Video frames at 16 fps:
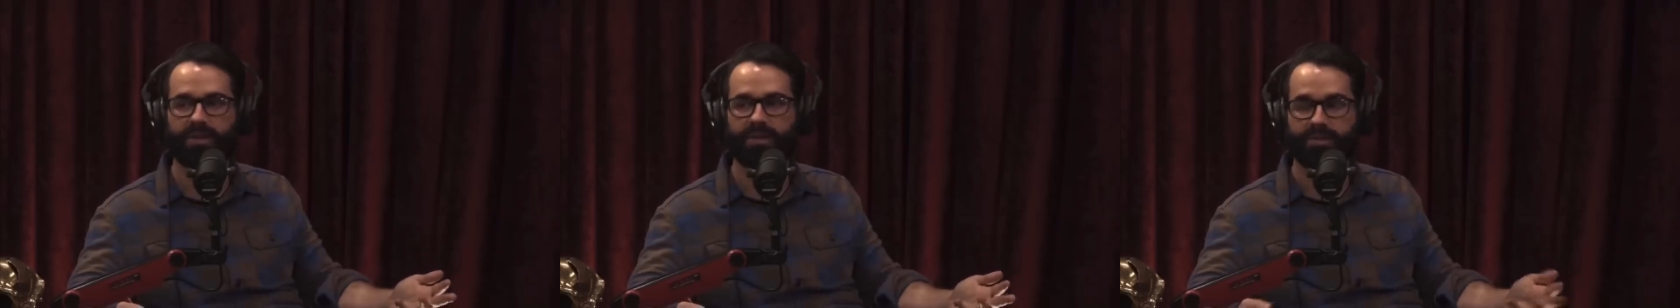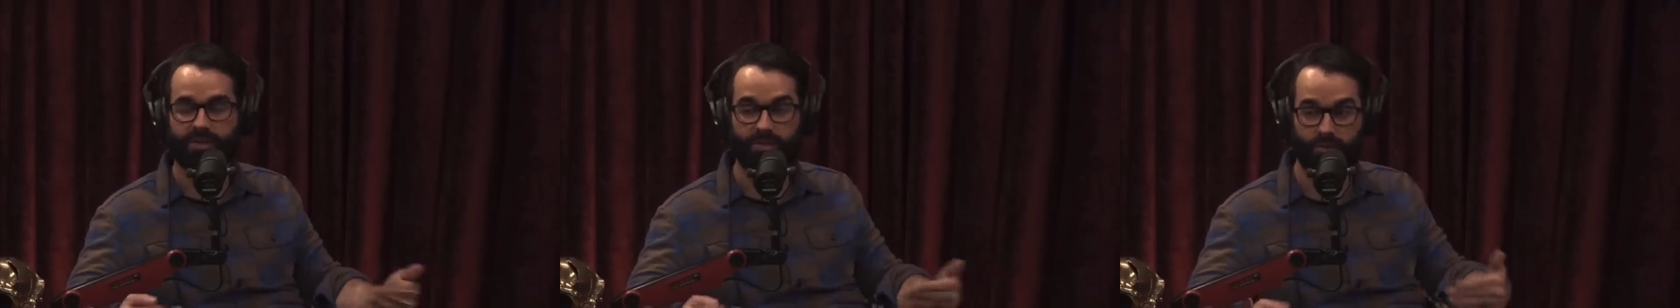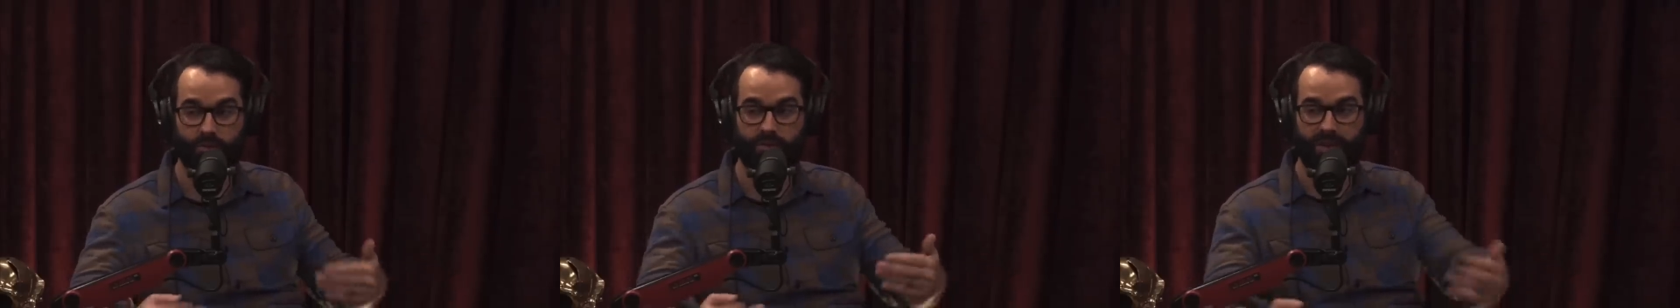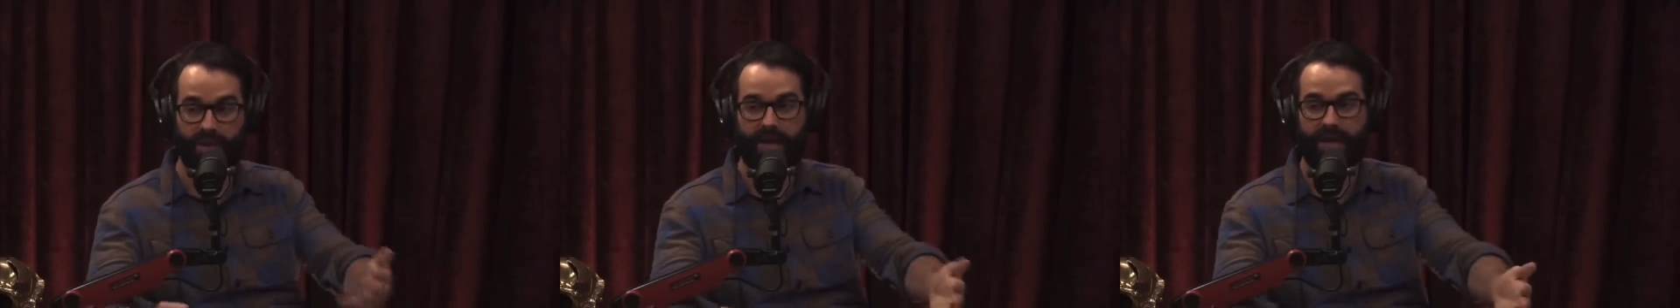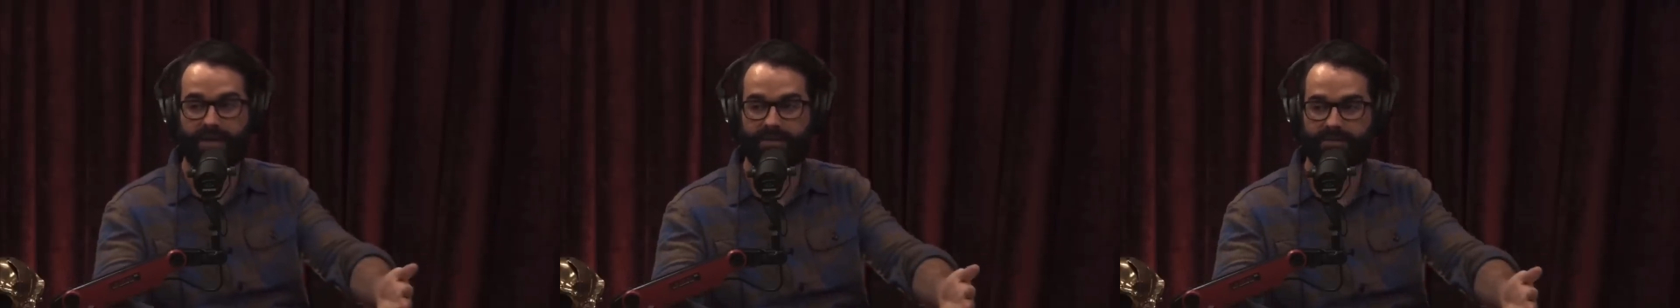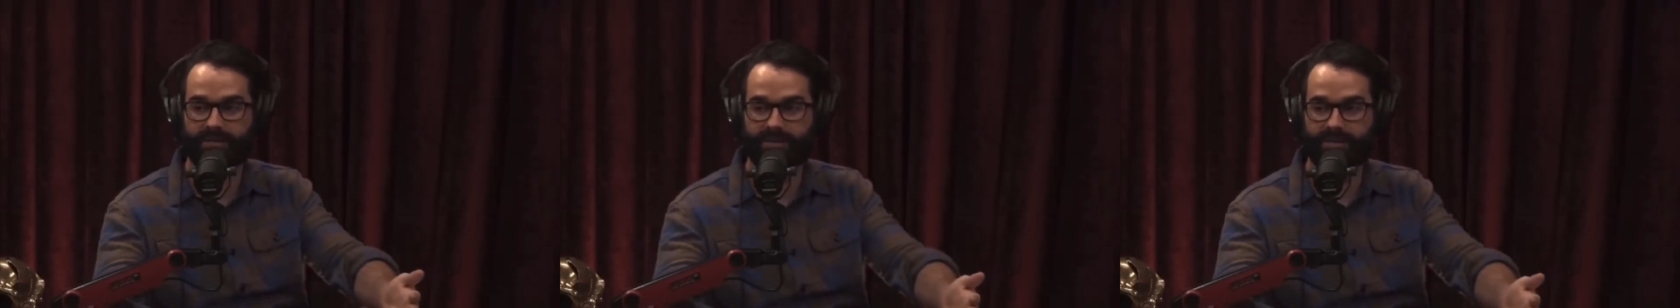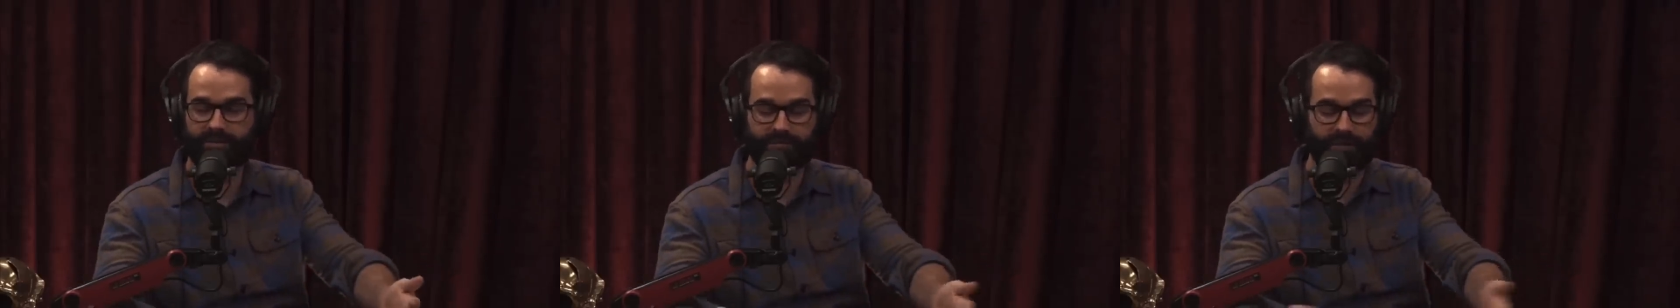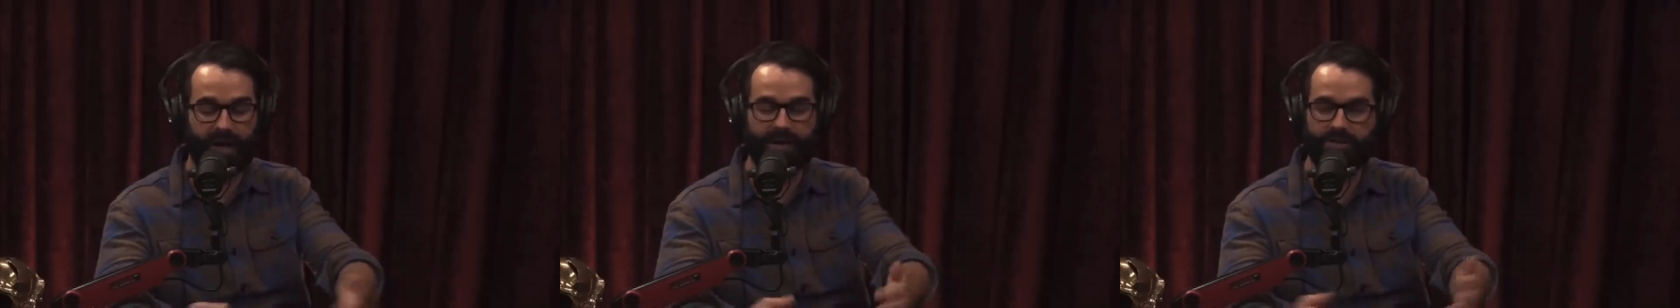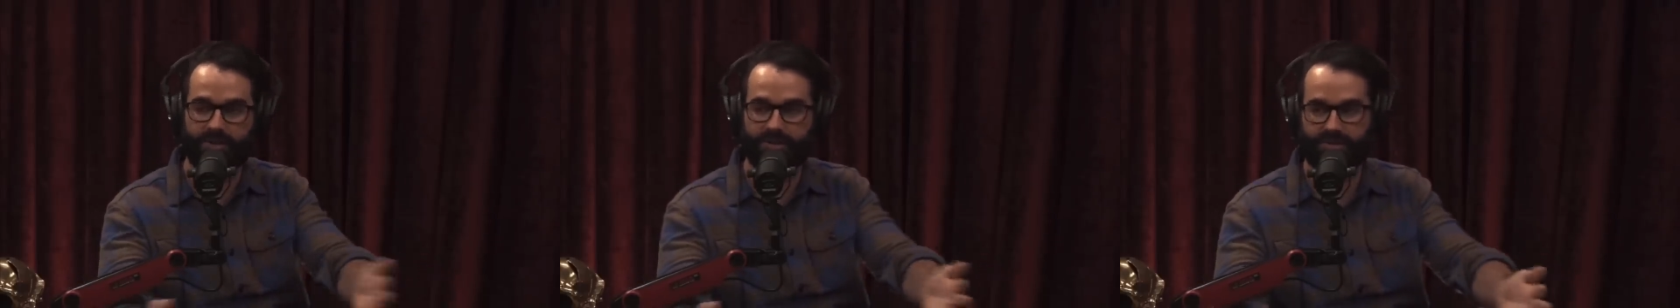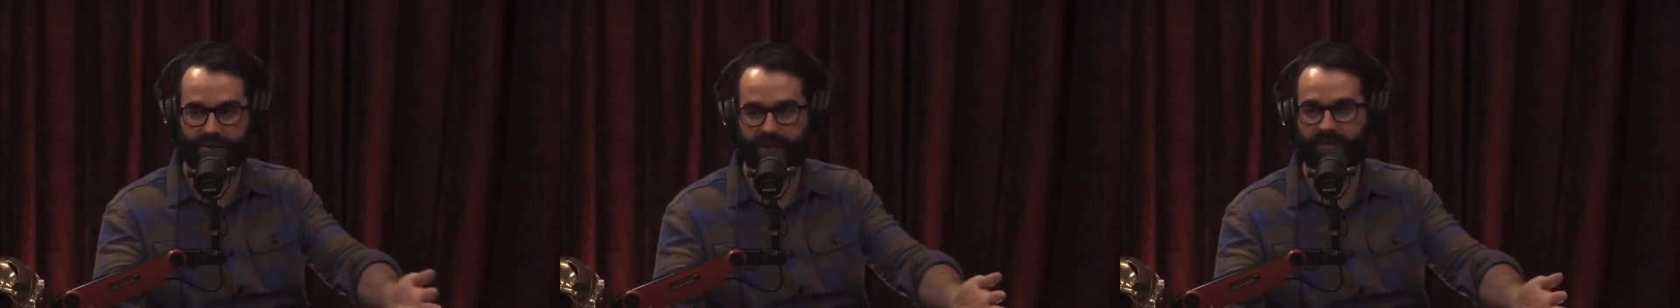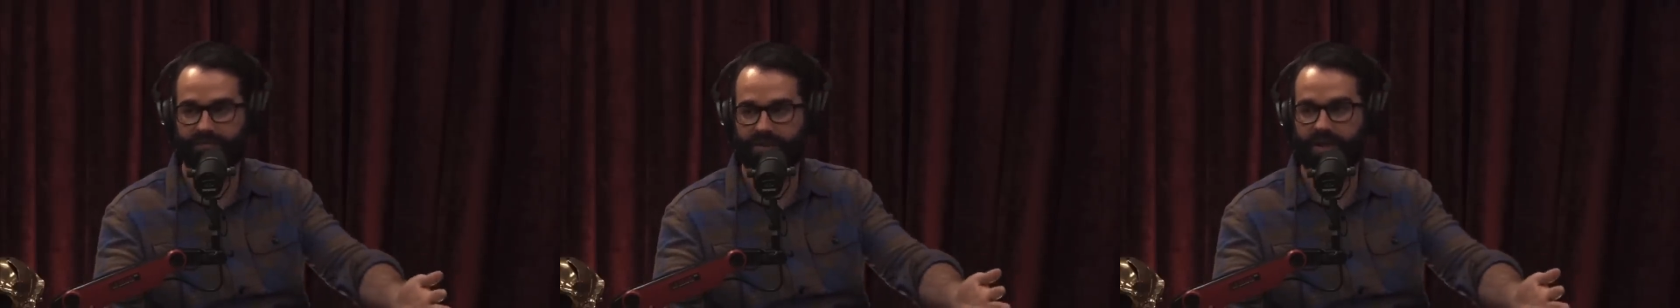You can't find
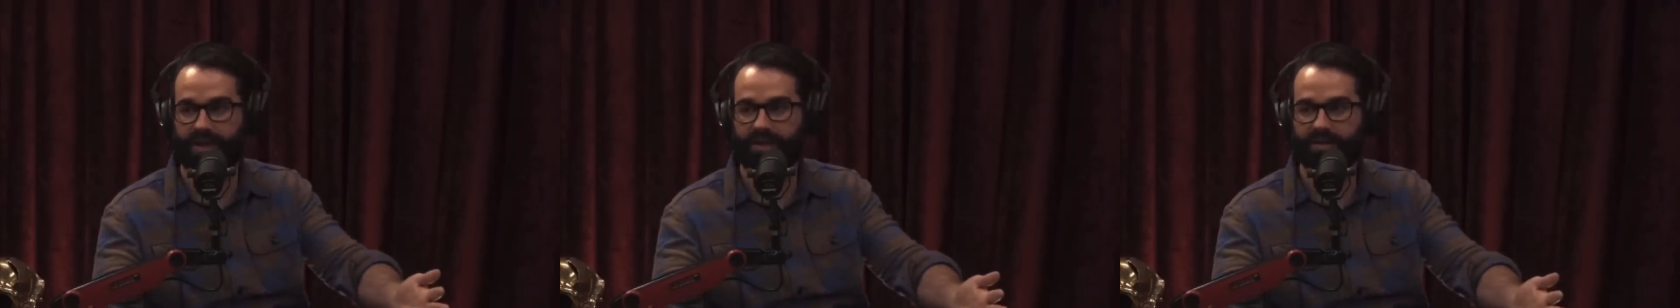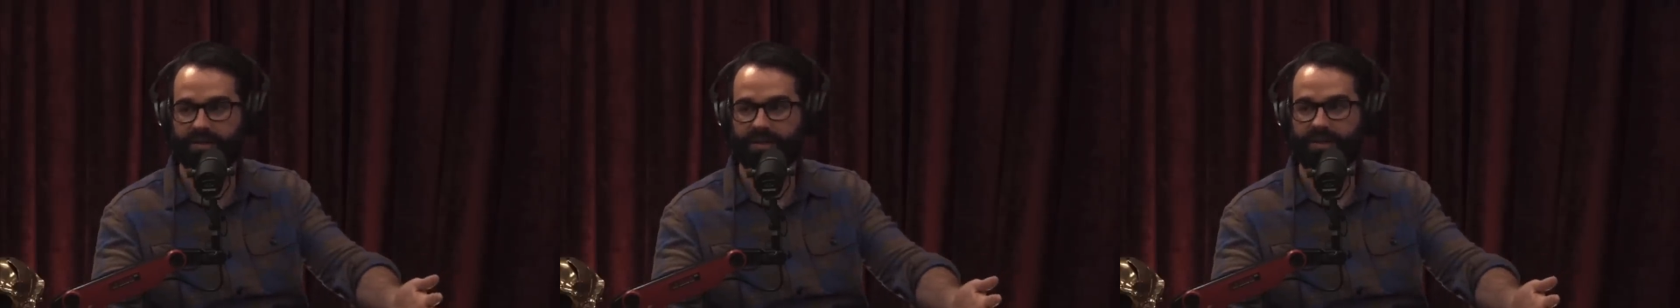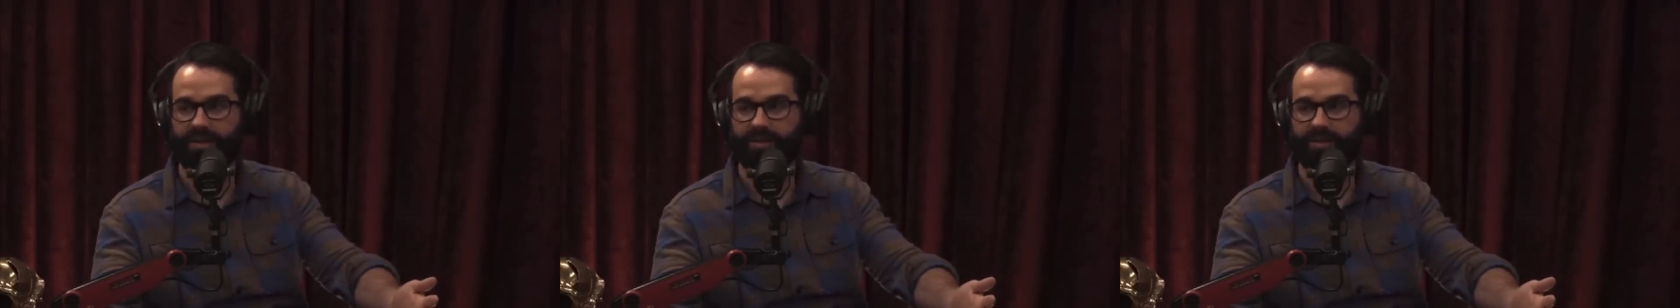yourself there.